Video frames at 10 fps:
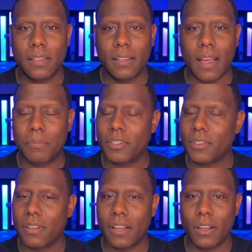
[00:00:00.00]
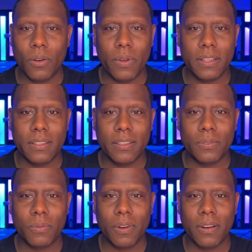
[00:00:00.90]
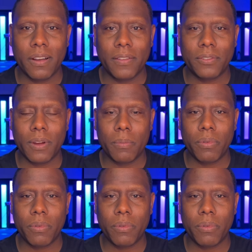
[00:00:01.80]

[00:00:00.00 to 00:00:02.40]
I'm just gonna go into this word after I